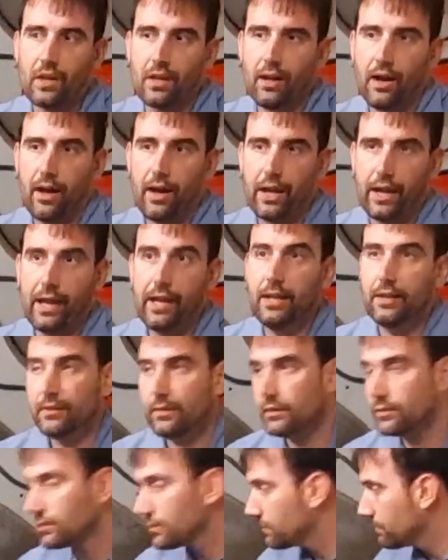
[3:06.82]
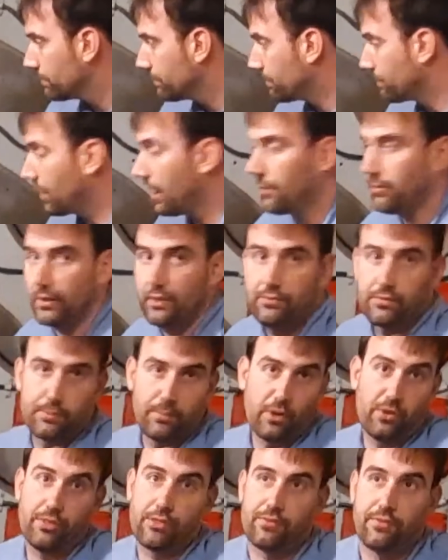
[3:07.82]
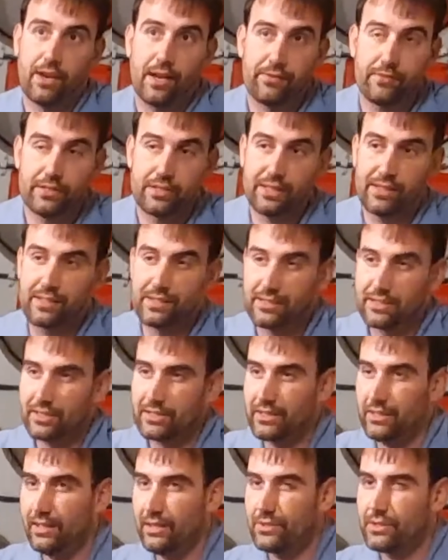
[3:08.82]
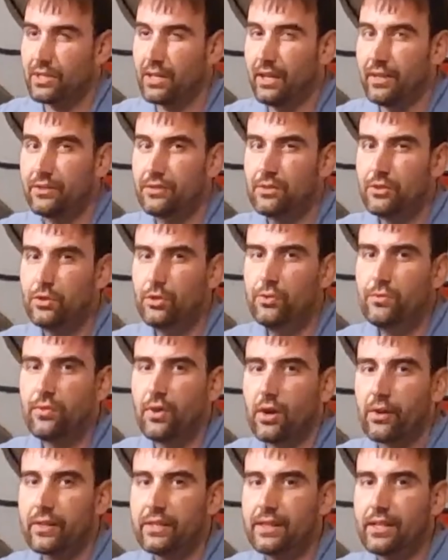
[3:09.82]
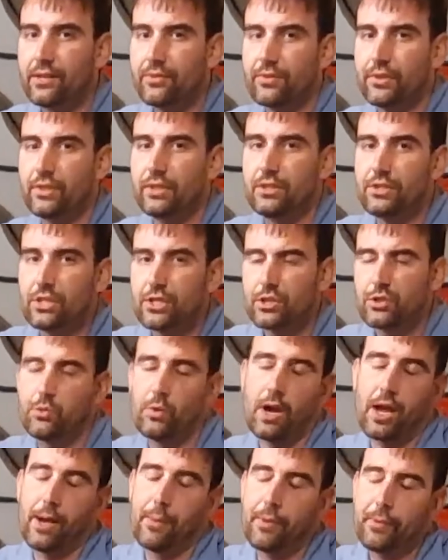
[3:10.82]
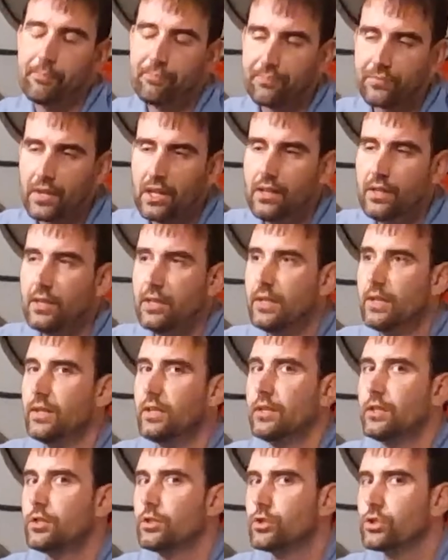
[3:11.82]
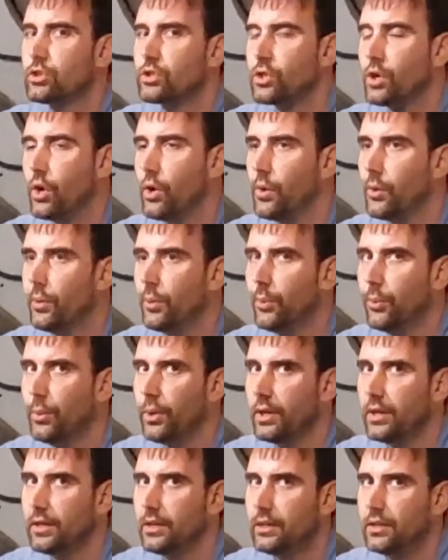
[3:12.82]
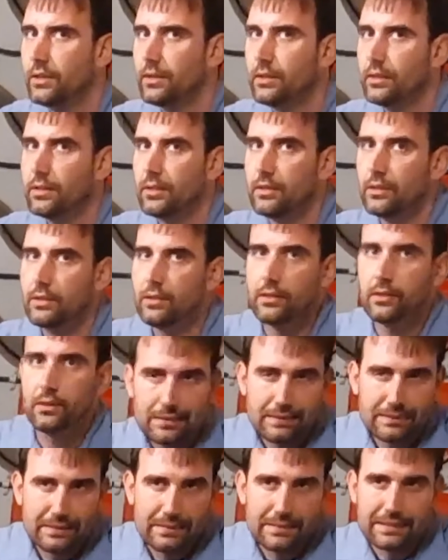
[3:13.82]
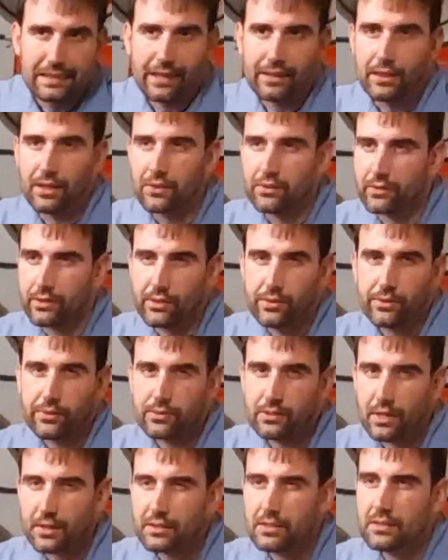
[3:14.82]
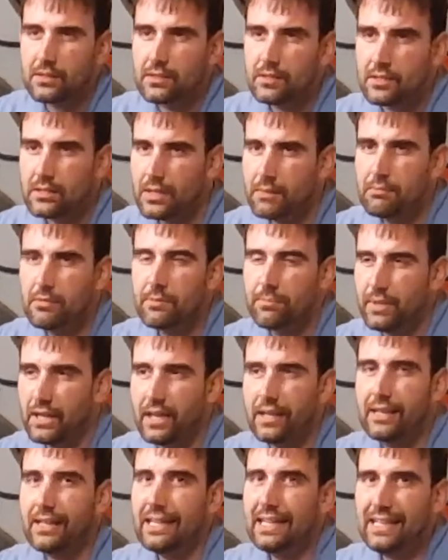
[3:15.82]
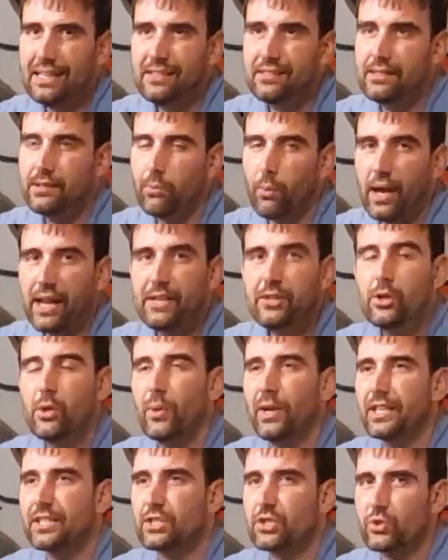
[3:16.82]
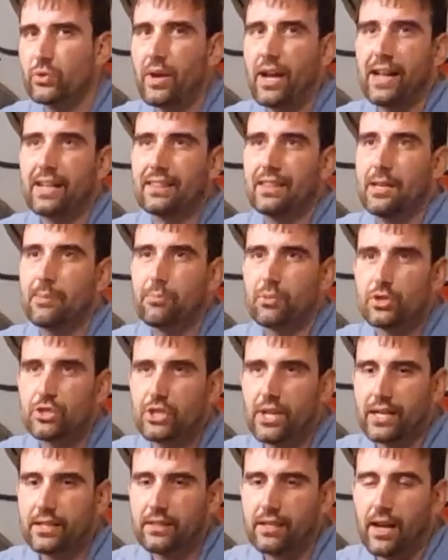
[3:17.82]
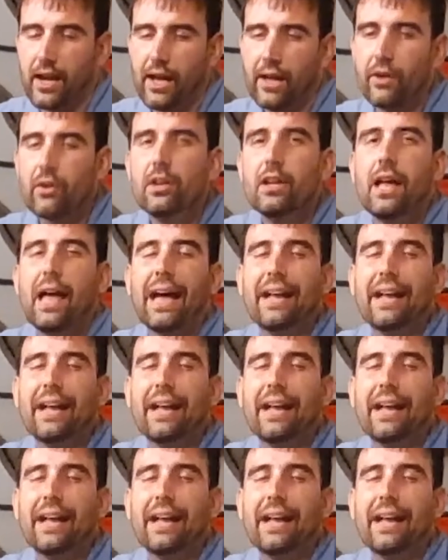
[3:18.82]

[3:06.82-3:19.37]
Uh, and it's probably for both the 5 inch and the 16 inch gun too far in there for you to just grab. So there, there, doesn't seem to be any easy way to extract that projectile.